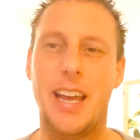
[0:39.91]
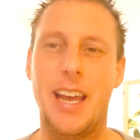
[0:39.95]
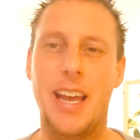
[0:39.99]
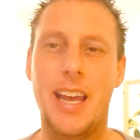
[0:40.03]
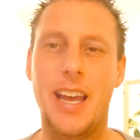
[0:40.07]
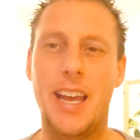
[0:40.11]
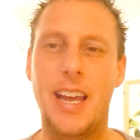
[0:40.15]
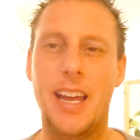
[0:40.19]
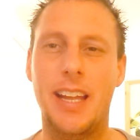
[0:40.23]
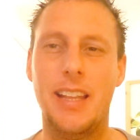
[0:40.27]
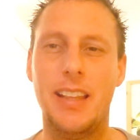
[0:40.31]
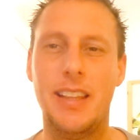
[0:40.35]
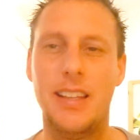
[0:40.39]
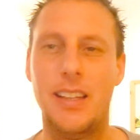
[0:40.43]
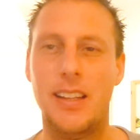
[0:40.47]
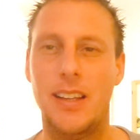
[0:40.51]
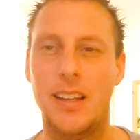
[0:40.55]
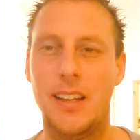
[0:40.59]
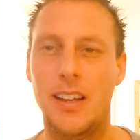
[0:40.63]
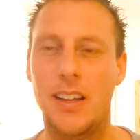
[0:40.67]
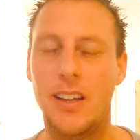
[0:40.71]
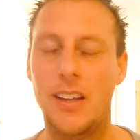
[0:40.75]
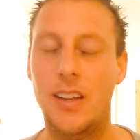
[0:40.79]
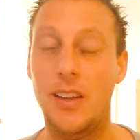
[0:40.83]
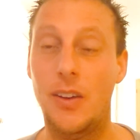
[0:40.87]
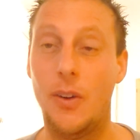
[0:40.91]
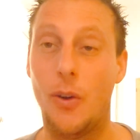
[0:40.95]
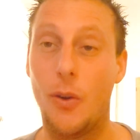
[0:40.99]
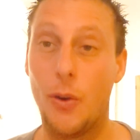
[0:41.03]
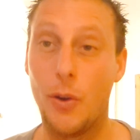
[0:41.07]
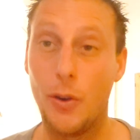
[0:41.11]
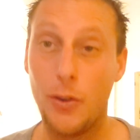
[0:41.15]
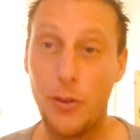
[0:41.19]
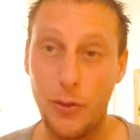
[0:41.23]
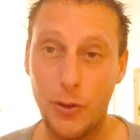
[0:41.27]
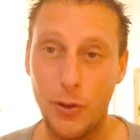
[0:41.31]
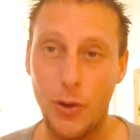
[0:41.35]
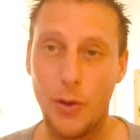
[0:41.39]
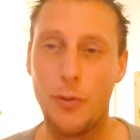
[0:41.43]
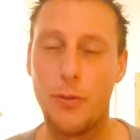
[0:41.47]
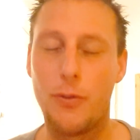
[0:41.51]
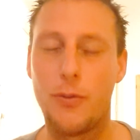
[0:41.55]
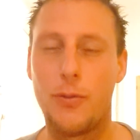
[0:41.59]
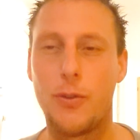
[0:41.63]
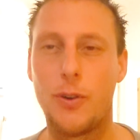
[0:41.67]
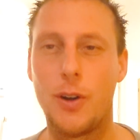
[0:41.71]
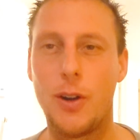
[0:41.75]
And Osho